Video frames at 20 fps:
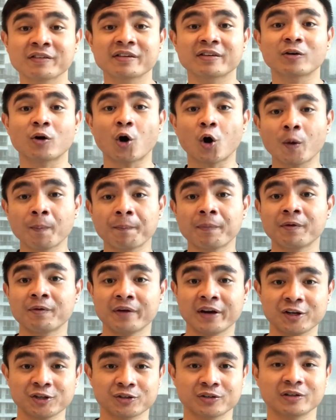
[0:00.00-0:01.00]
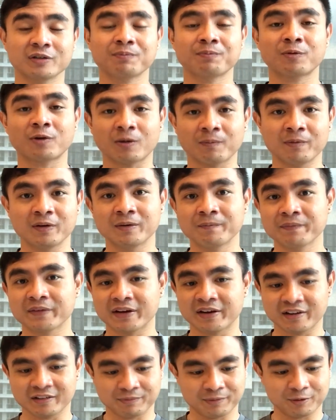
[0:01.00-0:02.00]
an operational problem
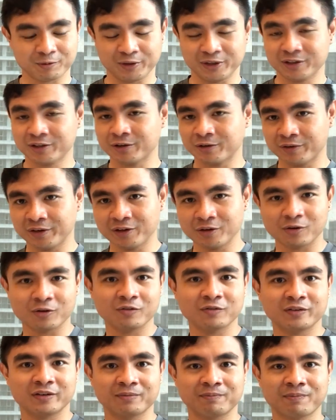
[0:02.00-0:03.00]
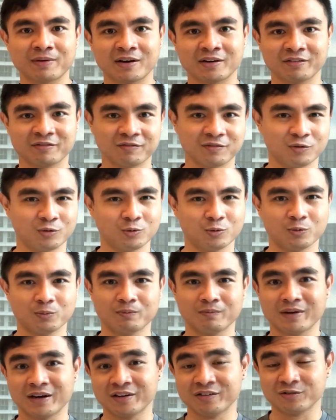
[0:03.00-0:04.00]
that has been recurring over the past few
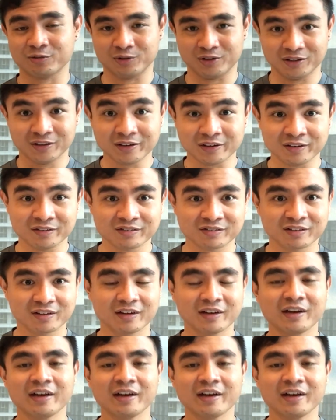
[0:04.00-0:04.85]
months or years,